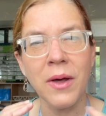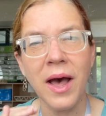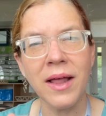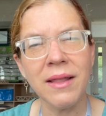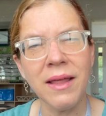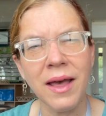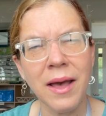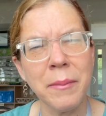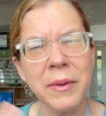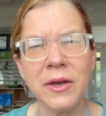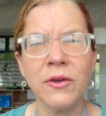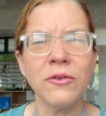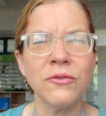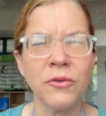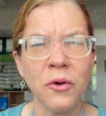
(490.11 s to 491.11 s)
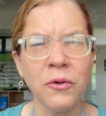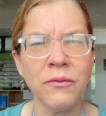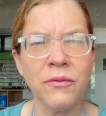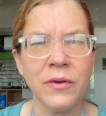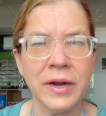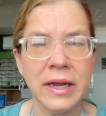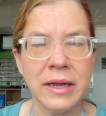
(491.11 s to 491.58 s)
I like, I'm a control
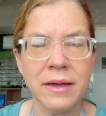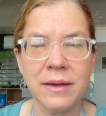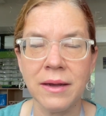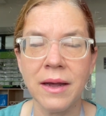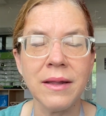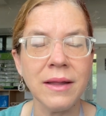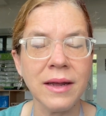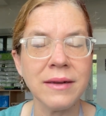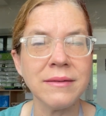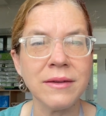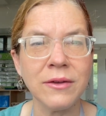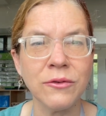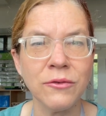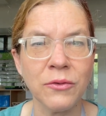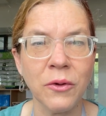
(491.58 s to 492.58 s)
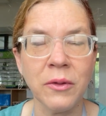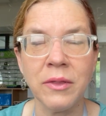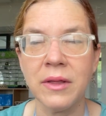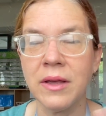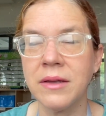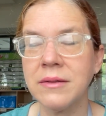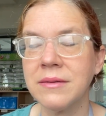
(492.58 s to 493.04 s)
freak. I like to control
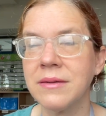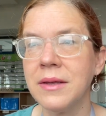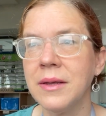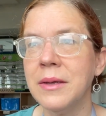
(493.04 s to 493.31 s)
things,